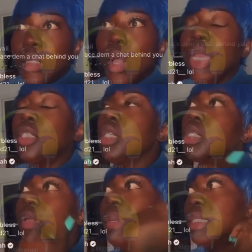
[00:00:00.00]
so it
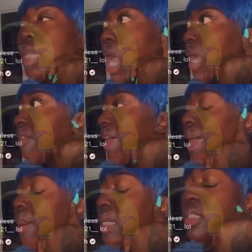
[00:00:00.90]
just give me stalker
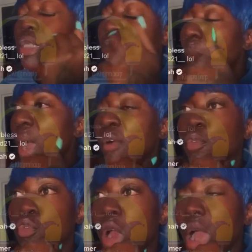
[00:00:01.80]
vibe and it just come
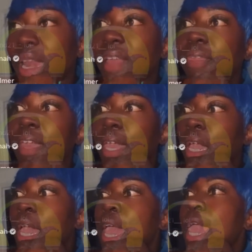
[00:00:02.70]
off wrong. And I
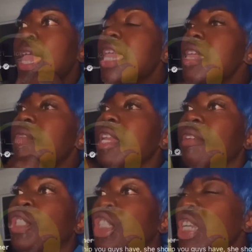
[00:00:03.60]
think
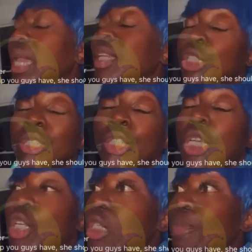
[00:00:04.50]
even if she
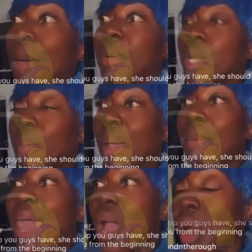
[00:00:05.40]
she just popping up
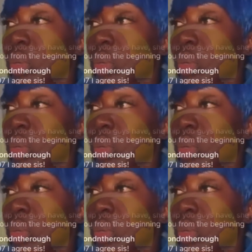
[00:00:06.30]
at my